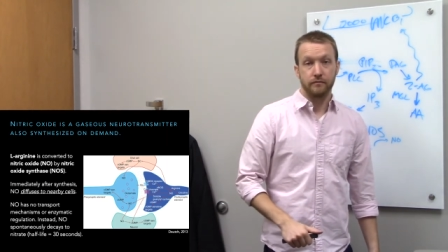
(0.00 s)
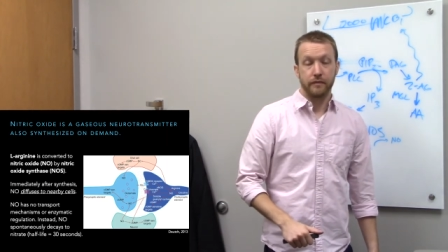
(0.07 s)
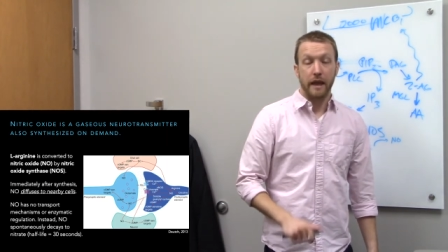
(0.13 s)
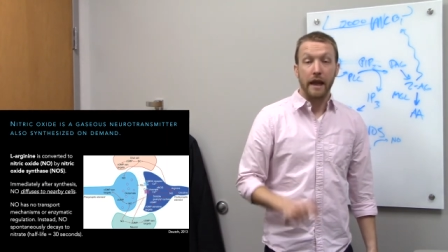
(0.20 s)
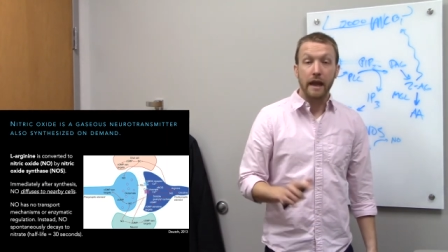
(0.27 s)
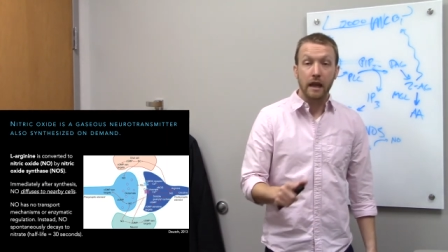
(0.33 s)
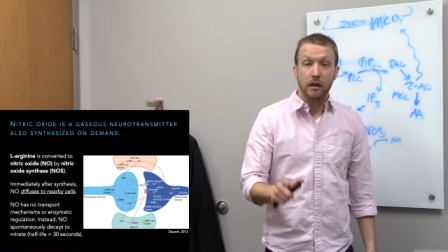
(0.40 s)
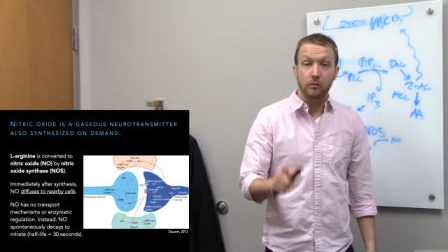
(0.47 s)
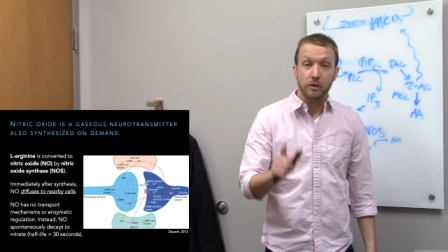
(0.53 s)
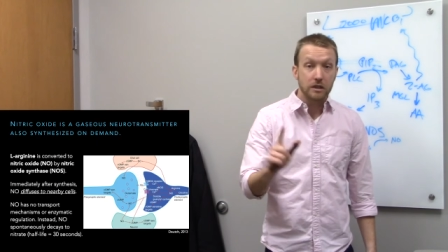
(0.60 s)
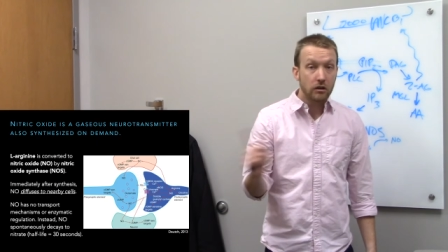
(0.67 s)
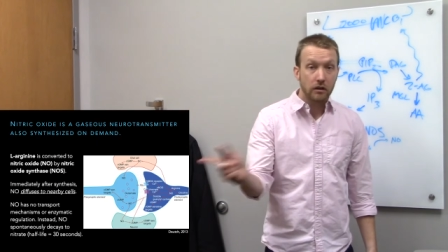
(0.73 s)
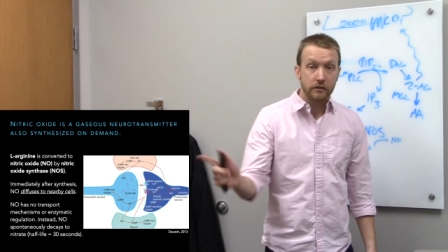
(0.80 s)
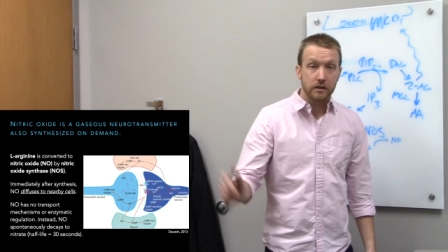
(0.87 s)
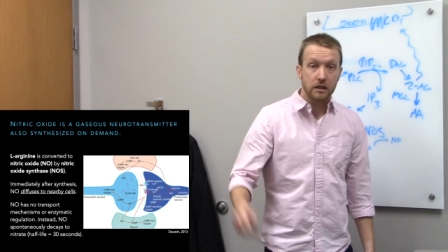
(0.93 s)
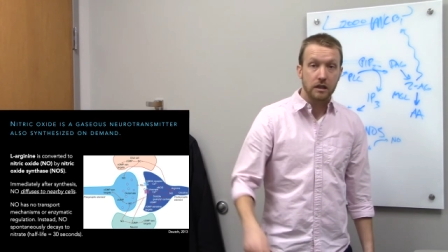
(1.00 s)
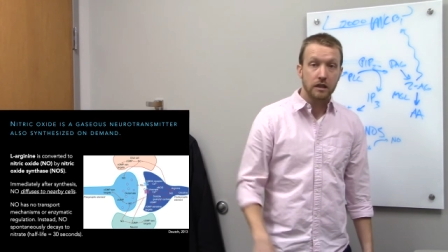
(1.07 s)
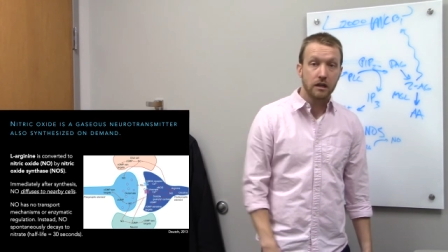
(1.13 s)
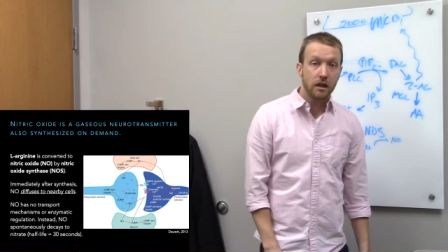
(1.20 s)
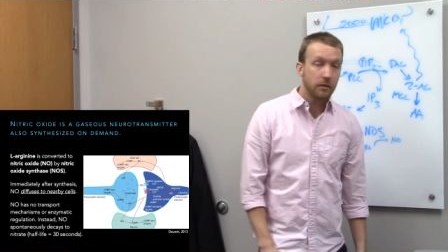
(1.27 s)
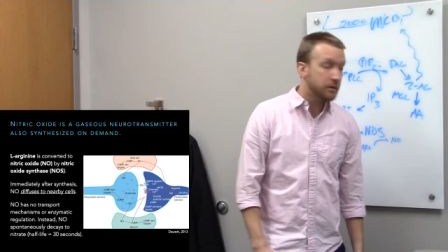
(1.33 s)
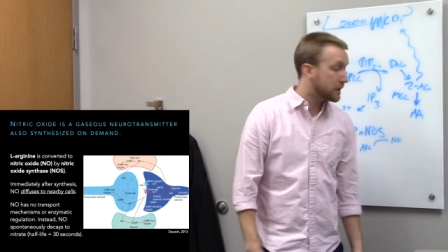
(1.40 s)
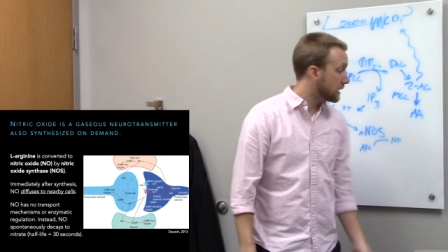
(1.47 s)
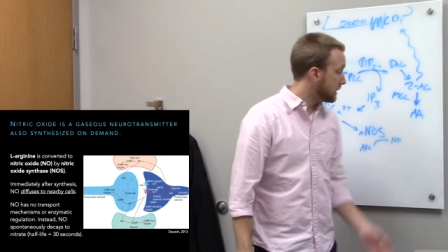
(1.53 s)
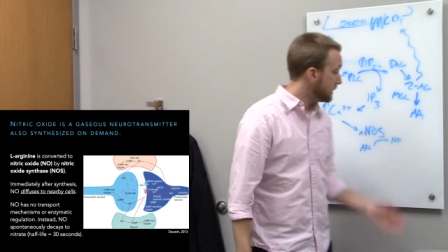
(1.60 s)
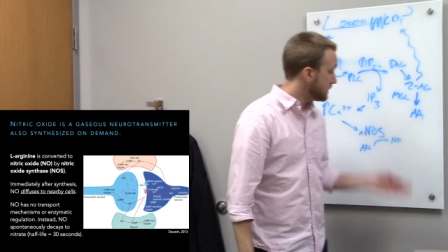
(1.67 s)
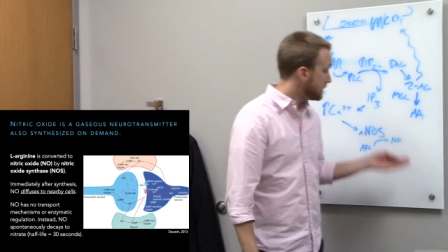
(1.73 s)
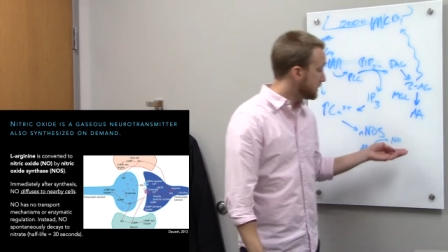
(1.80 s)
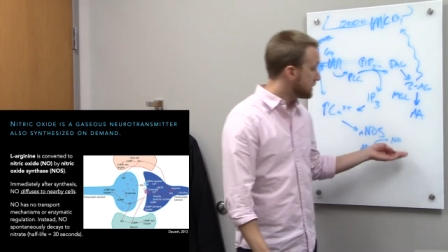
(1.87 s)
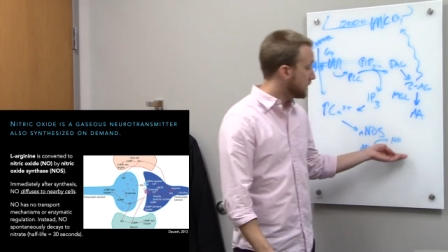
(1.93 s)
And we don't have to clean it up. It
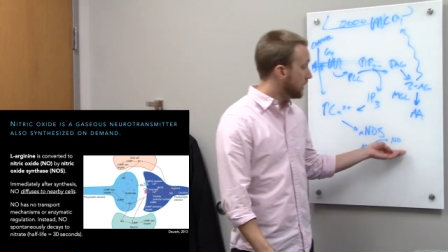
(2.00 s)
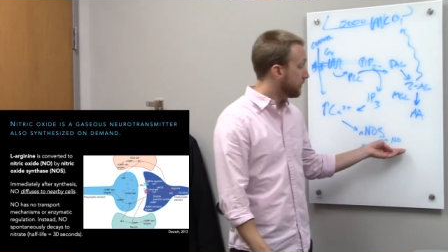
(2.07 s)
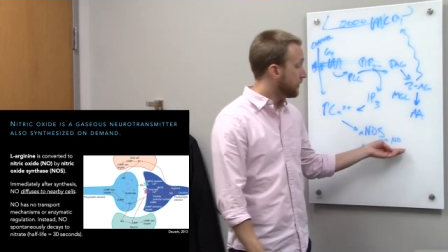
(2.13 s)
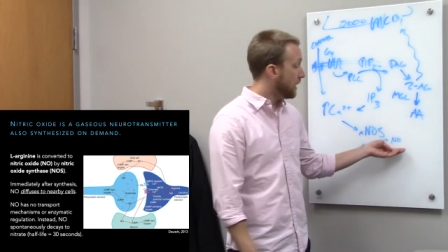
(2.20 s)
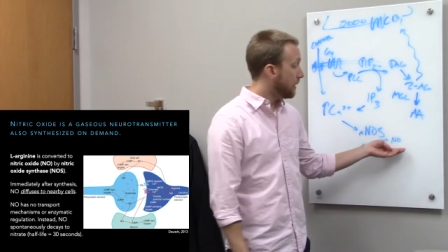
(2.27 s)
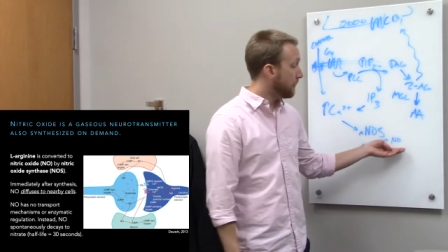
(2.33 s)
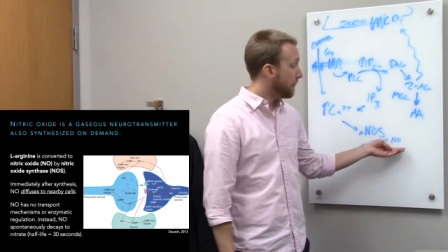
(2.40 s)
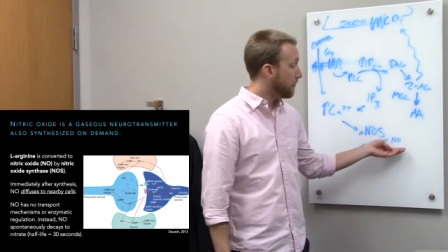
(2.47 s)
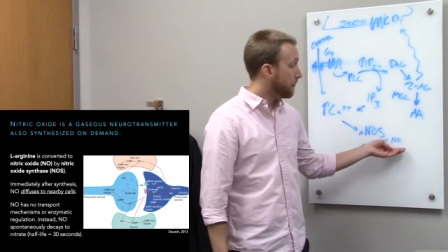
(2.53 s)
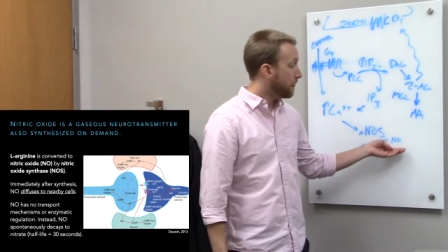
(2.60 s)
cleans itself up.